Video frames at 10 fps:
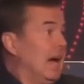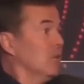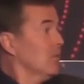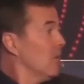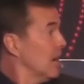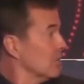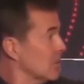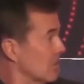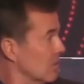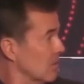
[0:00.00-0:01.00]
I don't know how
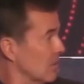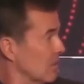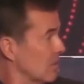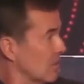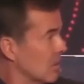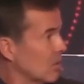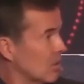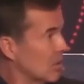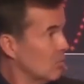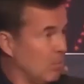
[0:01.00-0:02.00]
to.
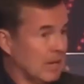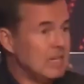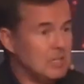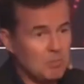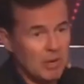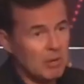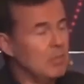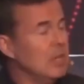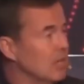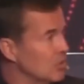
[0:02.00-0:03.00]
Please bring
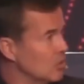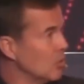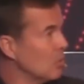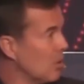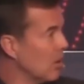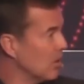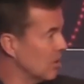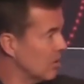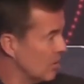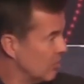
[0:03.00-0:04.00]
me in as your
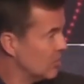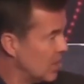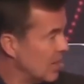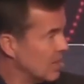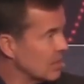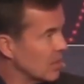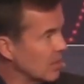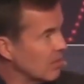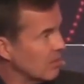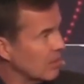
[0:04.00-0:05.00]
partner of change.
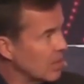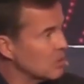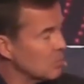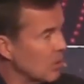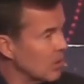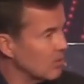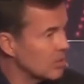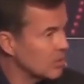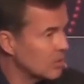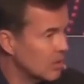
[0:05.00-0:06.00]
And I think that's part of
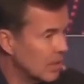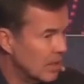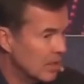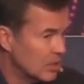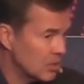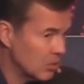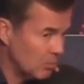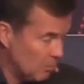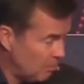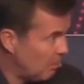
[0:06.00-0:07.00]
it too. So
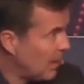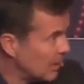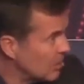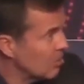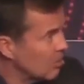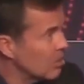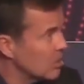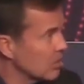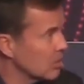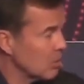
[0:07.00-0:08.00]
back to your
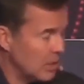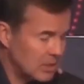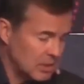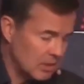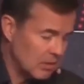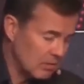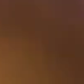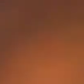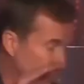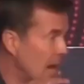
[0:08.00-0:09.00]
original question,
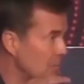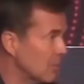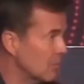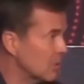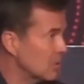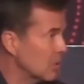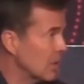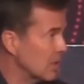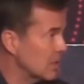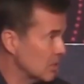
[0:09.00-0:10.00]
the gap in
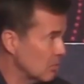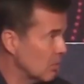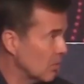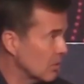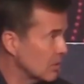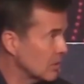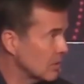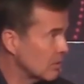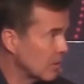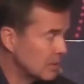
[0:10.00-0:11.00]
between is
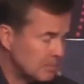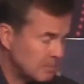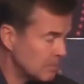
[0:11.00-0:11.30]
important, right?